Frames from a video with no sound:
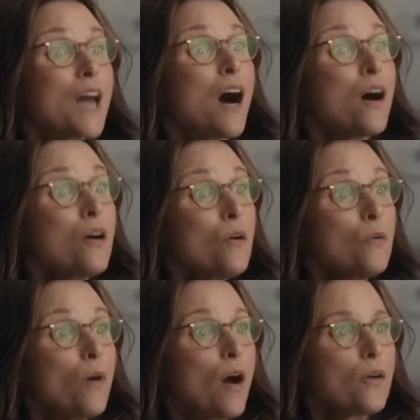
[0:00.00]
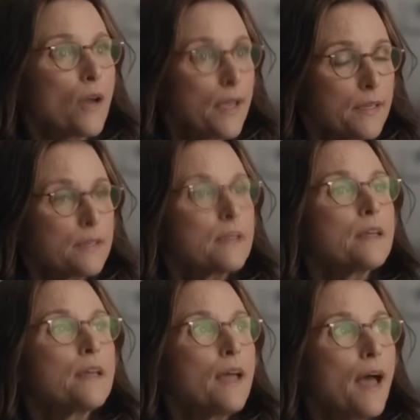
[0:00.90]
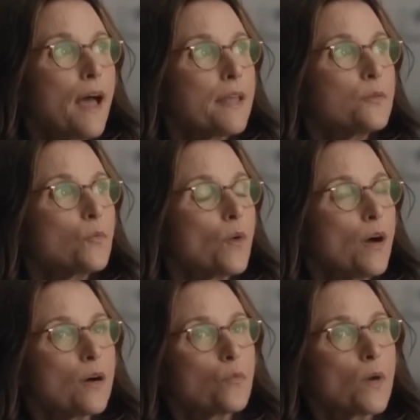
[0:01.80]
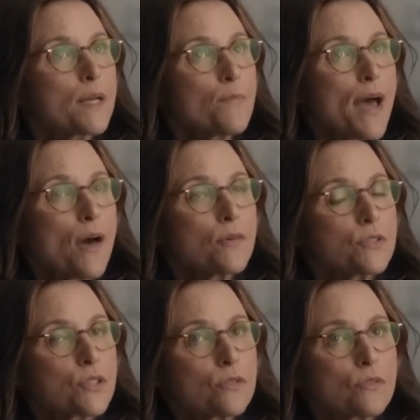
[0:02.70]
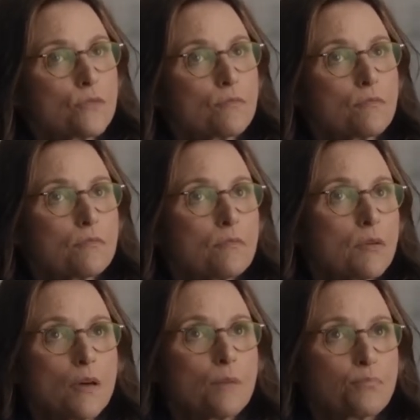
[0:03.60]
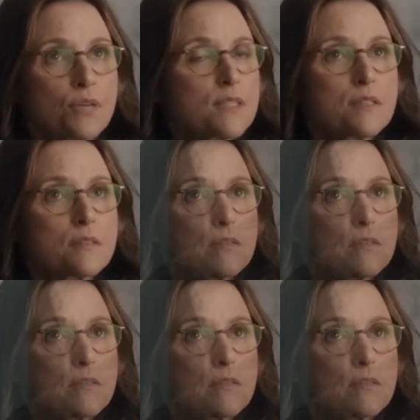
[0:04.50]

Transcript: Menzies, as by novelist's long-standing marriage is suddenly upended when she overhears